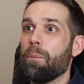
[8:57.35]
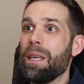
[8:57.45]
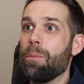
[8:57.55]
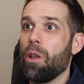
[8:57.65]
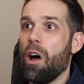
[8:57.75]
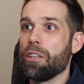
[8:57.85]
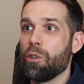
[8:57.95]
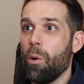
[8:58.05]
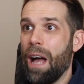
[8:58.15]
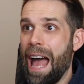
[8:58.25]
people
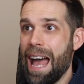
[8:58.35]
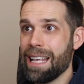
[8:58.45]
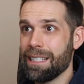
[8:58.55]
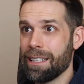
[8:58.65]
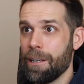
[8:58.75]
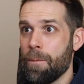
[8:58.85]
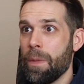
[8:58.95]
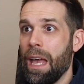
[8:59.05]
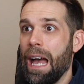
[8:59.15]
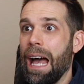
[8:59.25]
also ask,
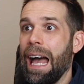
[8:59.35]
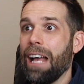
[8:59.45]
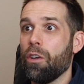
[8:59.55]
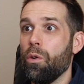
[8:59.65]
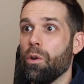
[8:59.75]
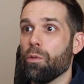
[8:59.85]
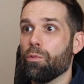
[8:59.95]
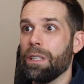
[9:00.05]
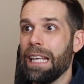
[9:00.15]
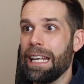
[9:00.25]
Google
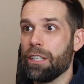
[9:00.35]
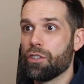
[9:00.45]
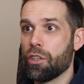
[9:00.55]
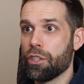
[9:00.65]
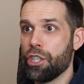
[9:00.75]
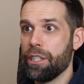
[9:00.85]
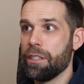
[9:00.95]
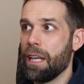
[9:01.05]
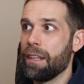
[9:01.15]
related searches,